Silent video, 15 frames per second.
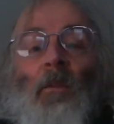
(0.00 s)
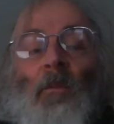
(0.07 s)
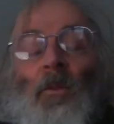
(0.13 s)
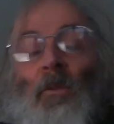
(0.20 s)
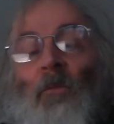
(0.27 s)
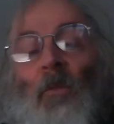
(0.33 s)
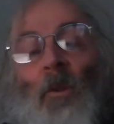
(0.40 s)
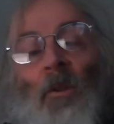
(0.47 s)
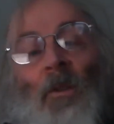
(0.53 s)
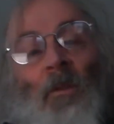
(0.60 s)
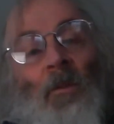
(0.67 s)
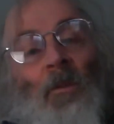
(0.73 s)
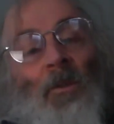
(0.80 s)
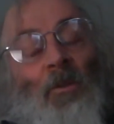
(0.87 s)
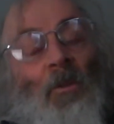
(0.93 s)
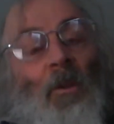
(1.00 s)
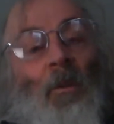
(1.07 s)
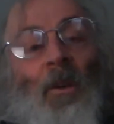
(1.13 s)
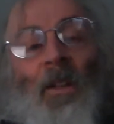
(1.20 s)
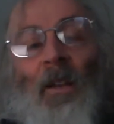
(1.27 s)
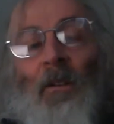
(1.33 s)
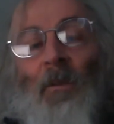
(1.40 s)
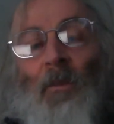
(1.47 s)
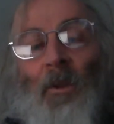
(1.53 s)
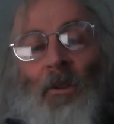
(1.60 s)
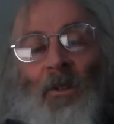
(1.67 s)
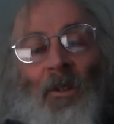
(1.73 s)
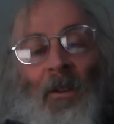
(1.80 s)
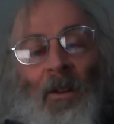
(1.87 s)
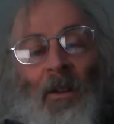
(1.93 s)
wrote a story about Harry
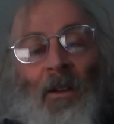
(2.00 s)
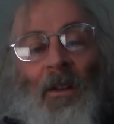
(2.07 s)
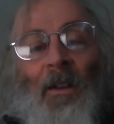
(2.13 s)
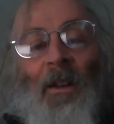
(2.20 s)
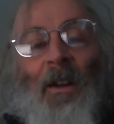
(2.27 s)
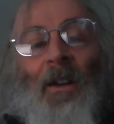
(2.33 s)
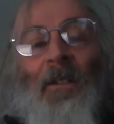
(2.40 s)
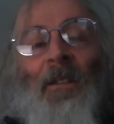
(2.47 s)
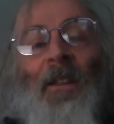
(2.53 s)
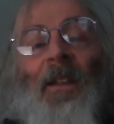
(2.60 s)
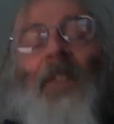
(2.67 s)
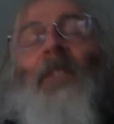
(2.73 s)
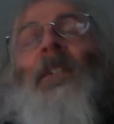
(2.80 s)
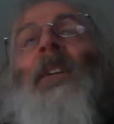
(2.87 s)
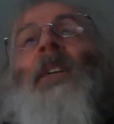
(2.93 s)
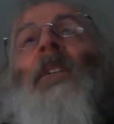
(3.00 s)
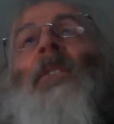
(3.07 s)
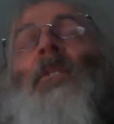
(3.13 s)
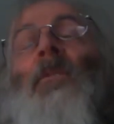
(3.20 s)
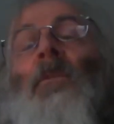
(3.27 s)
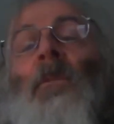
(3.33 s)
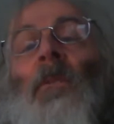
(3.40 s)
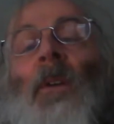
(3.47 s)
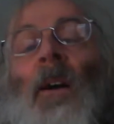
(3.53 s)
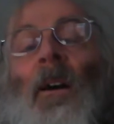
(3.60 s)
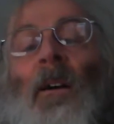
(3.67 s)
Potter, and then you